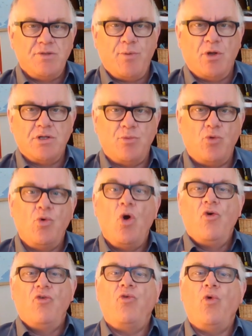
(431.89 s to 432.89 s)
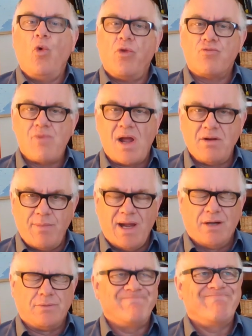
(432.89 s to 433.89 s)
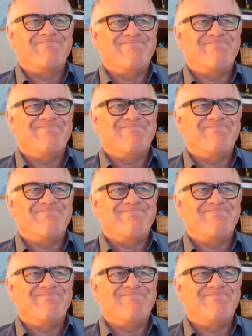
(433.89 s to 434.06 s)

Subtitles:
responsible for the roundabout.